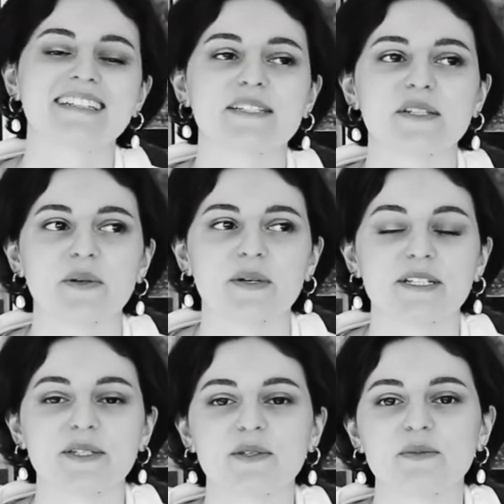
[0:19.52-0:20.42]
So
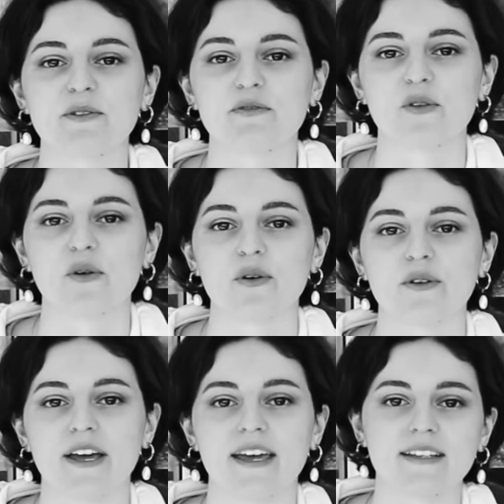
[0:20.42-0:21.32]
excuse me
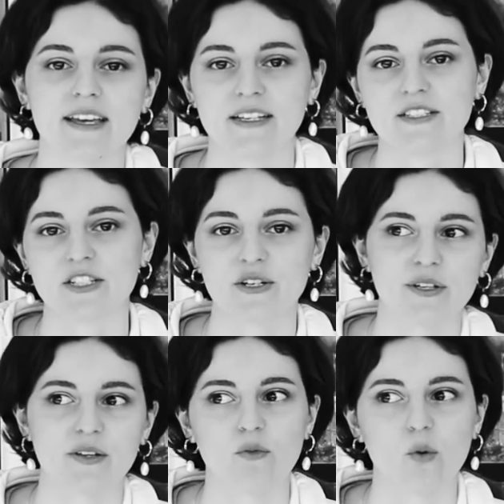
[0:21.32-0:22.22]
for any
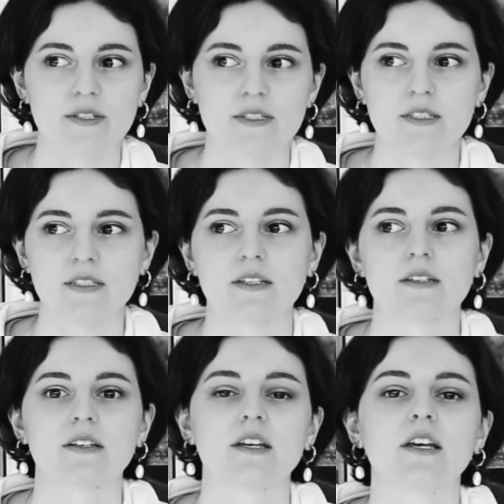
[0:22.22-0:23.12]
external voices that
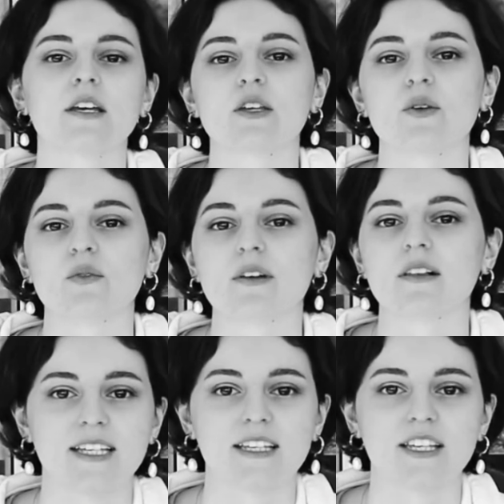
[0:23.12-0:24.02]
you
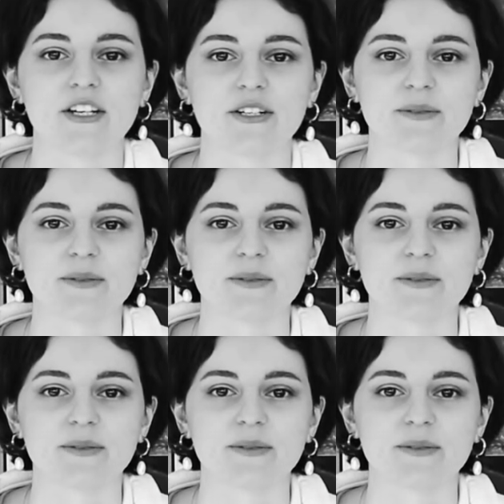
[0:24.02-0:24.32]
will hear.